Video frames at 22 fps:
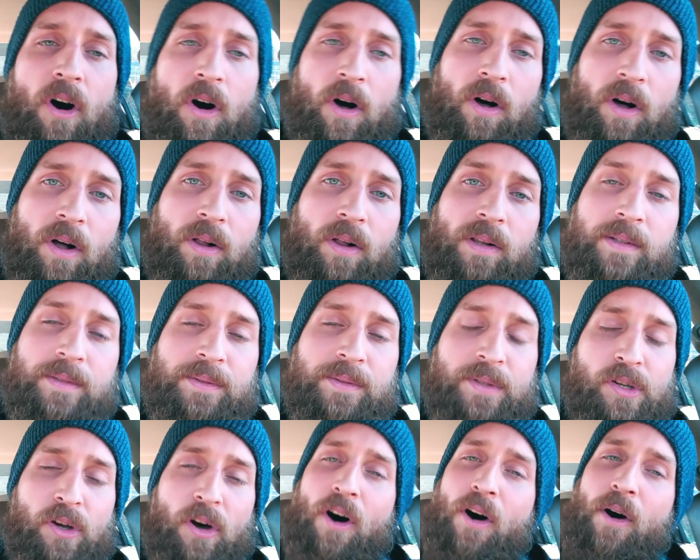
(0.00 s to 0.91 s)
all
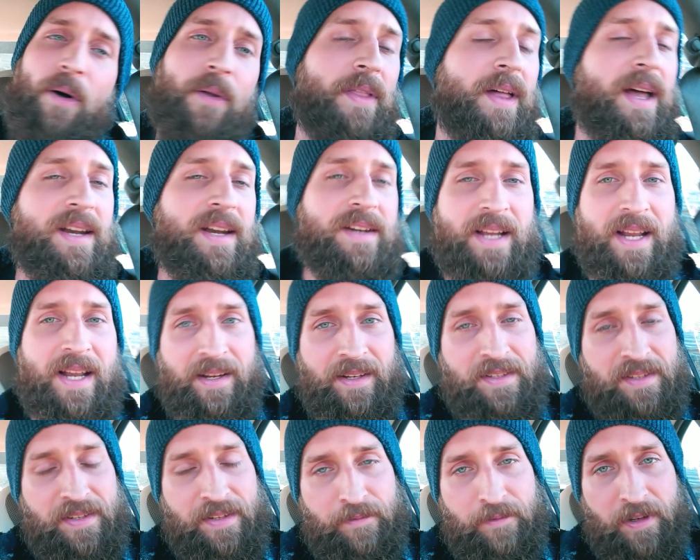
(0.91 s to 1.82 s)
to all that
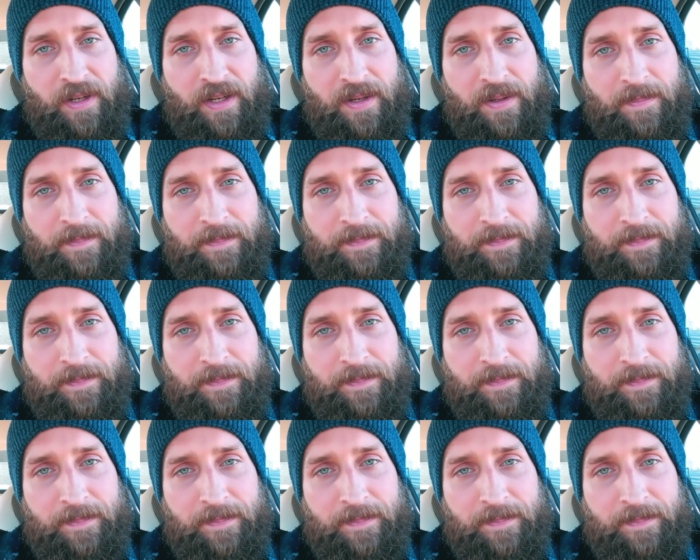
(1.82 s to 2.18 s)
negativity.